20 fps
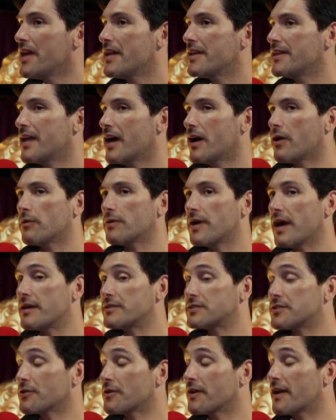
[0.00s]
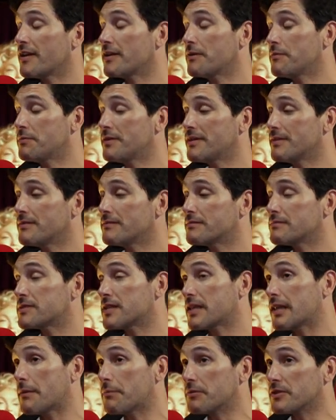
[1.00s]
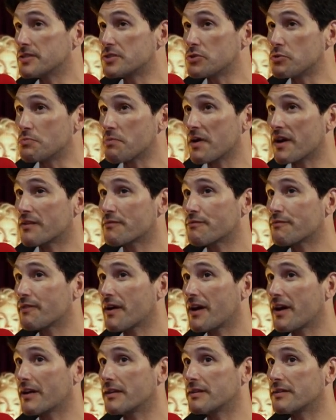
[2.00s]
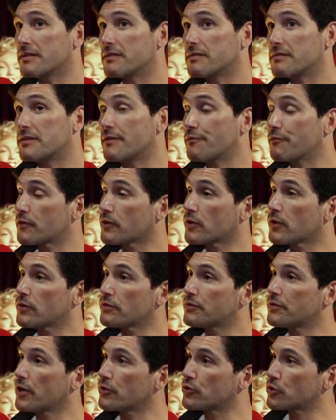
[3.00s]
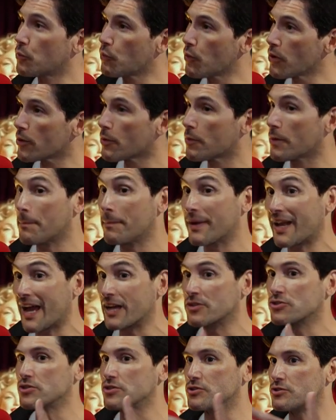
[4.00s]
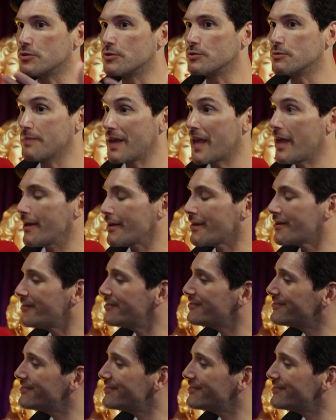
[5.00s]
Now, has there any been celebrities you might find difficult not to work with, but actually to make?